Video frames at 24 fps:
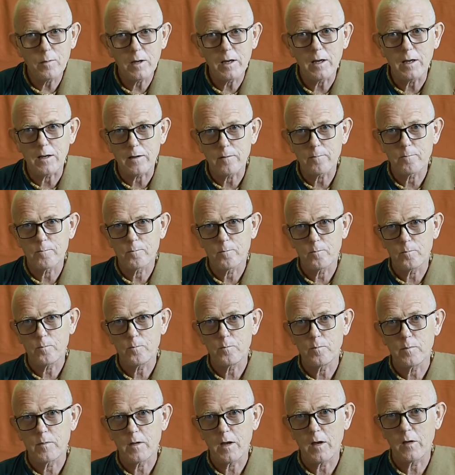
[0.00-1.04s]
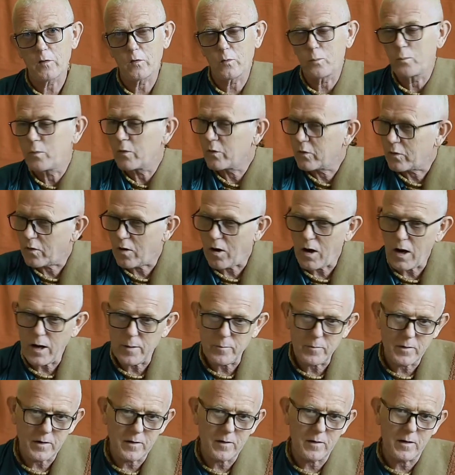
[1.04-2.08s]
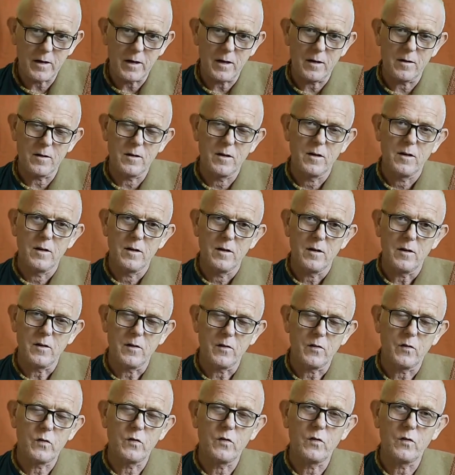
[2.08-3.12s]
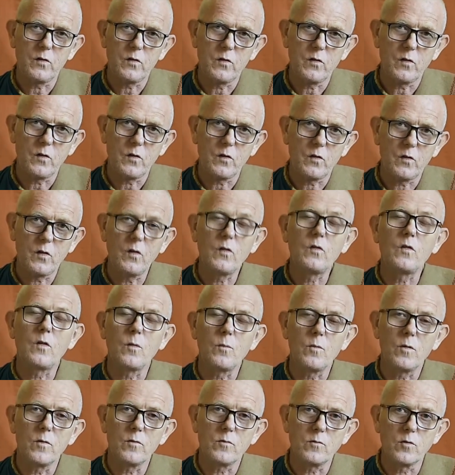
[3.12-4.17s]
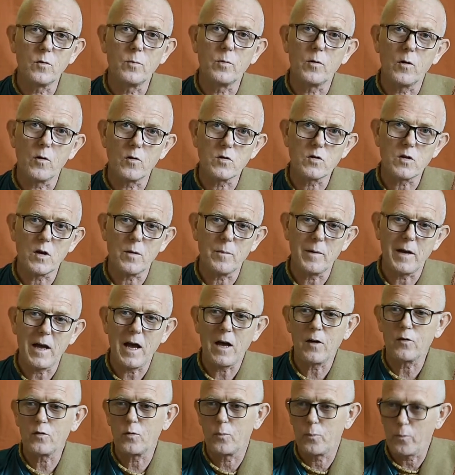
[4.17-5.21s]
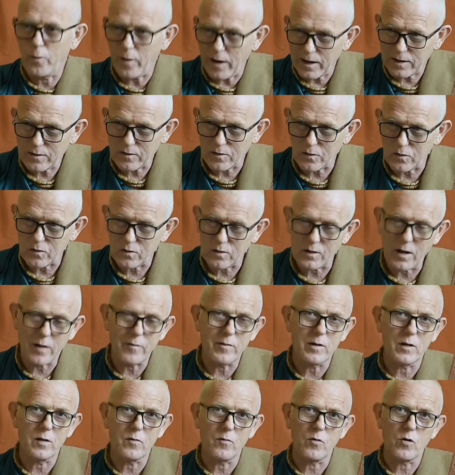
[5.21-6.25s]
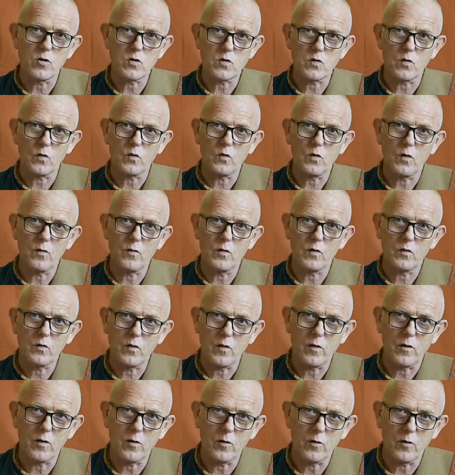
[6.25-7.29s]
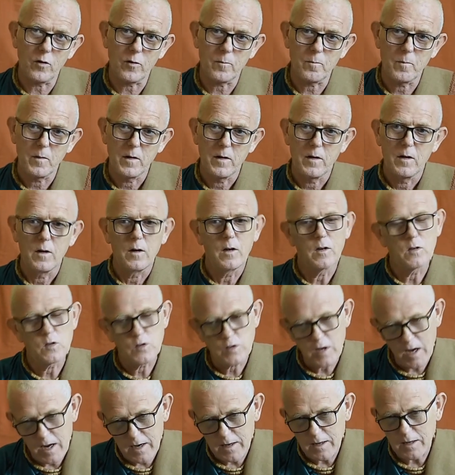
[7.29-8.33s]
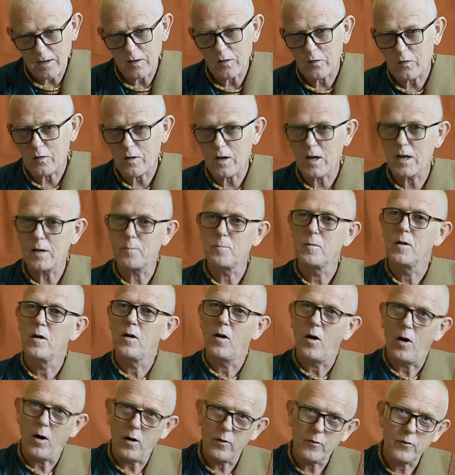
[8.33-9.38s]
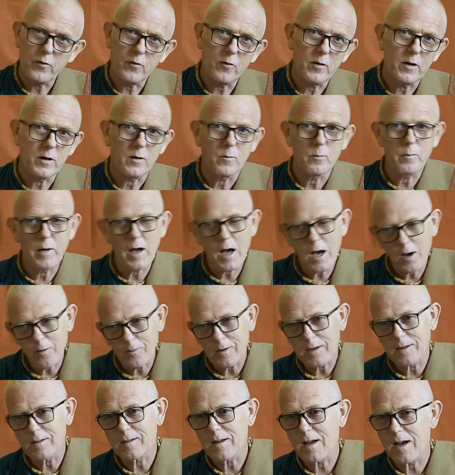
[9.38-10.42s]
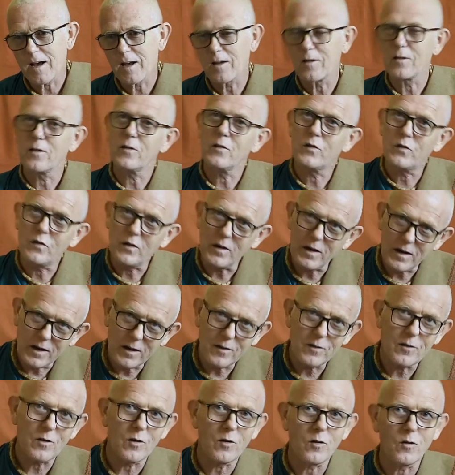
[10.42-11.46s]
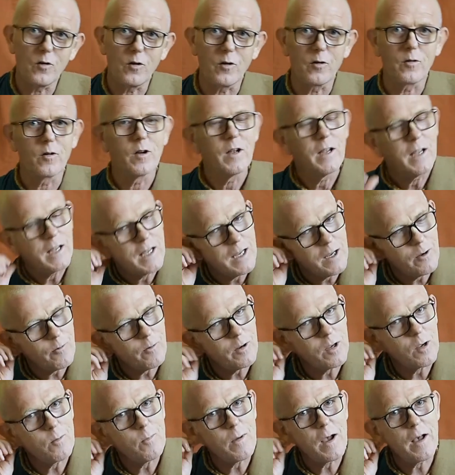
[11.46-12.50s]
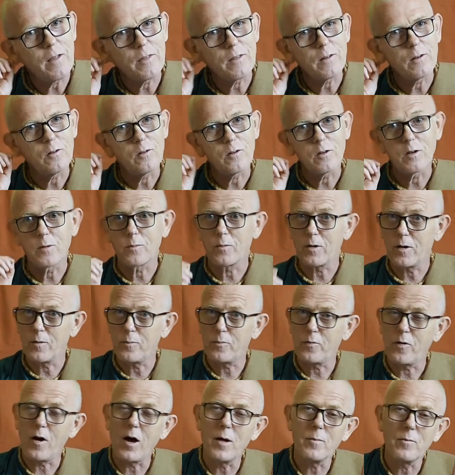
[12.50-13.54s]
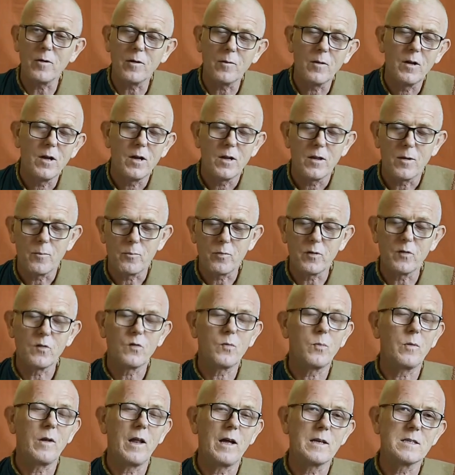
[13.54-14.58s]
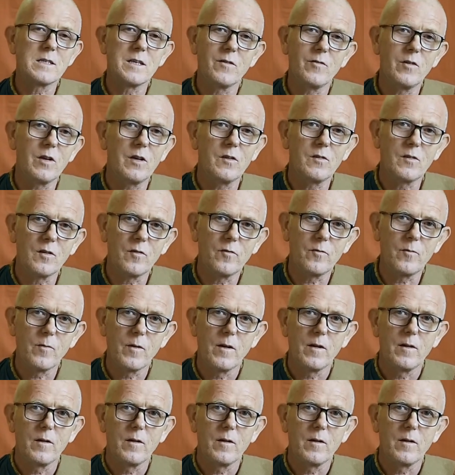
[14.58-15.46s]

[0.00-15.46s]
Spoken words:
me, as prescribed in the system of Rupa Goswami, how to practice loving devotional service to the Lord. And chanting his name, offering, bowing down, seeing the Lord, hearing about the Lord. The principal activities of